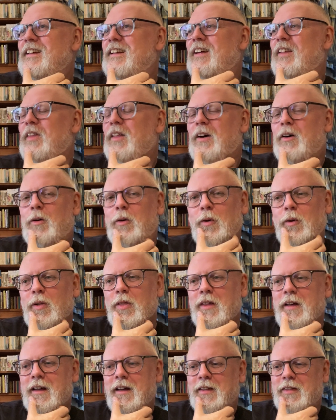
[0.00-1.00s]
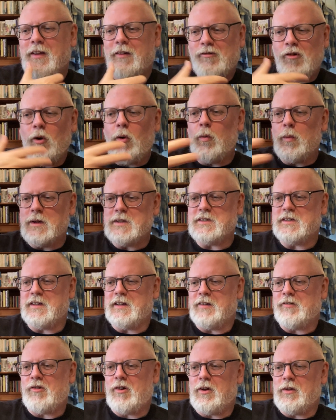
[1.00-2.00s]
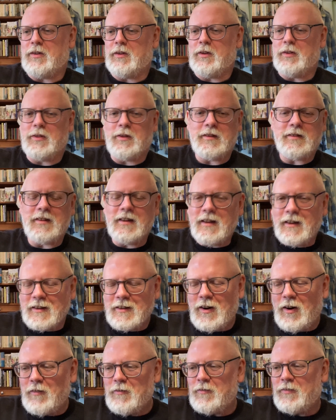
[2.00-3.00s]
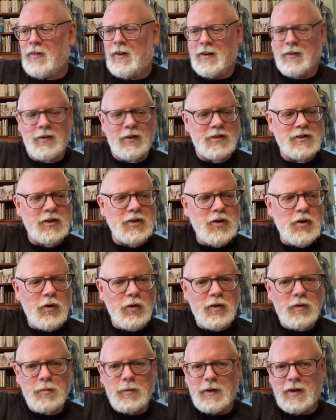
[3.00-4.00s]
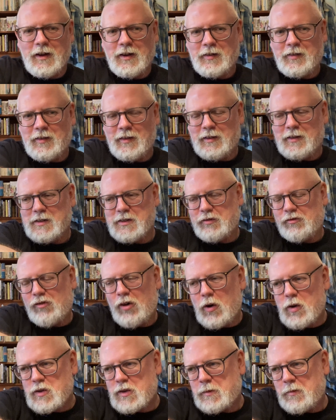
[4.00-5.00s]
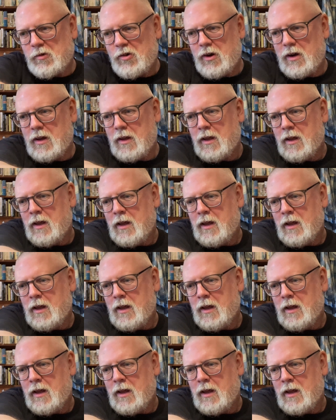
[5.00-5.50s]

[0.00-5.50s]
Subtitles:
And they're all there. They're always there, rather. The thing I can't find that's annoyed me, actually, is Rosemary...